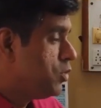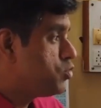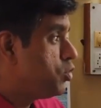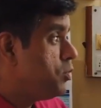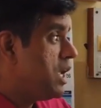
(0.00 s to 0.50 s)

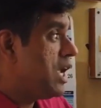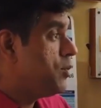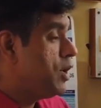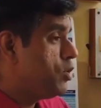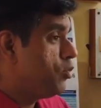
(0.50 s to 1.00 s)
which would
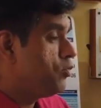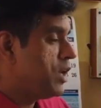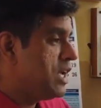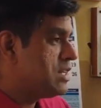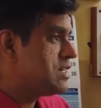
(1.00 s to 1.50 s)
be able to
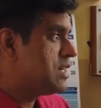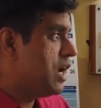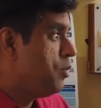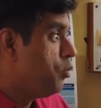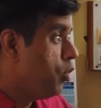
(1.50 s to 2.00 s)
face
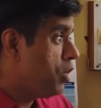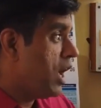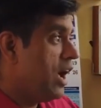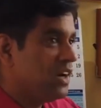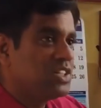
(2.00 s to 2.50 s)
a
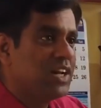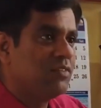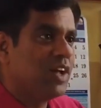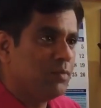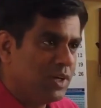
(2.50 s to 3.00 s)
more harsh
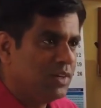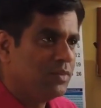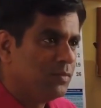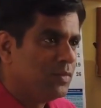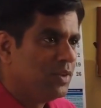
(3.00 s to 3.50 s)
environment.